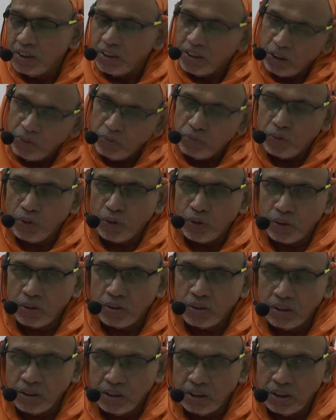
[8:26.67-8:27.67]

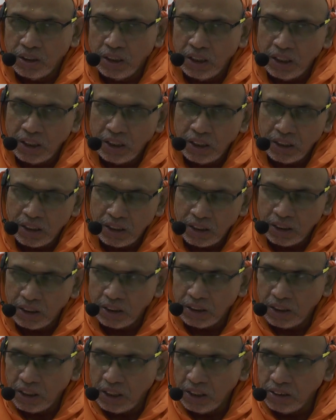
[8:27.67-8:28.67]
Therefore, they
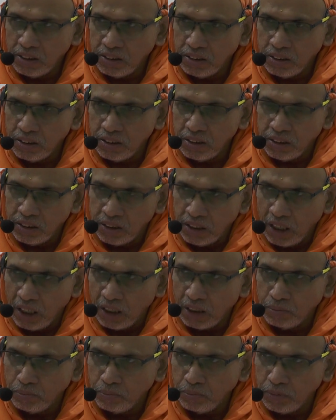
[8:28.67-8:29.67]
recognize
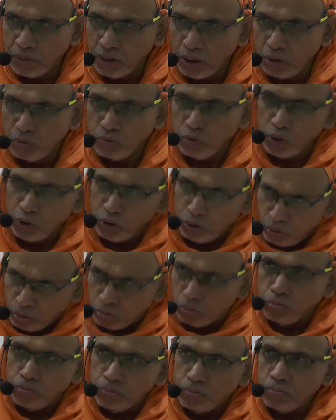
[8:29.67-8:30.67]
jnanam that we
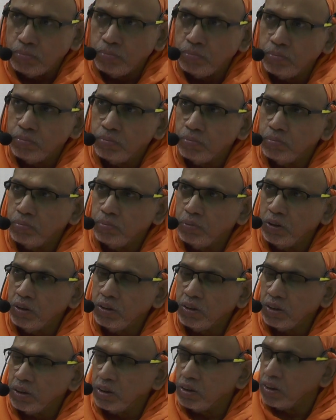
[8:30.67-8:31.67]
do.
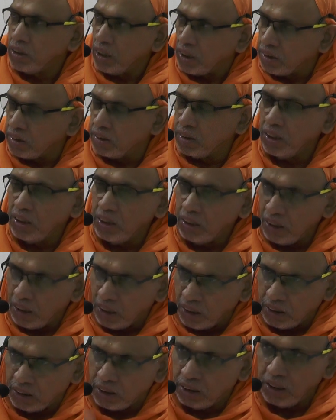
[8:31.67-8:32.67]
Means
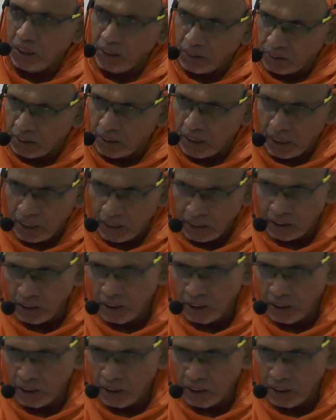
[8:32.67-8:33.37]
shastriya adhyasa.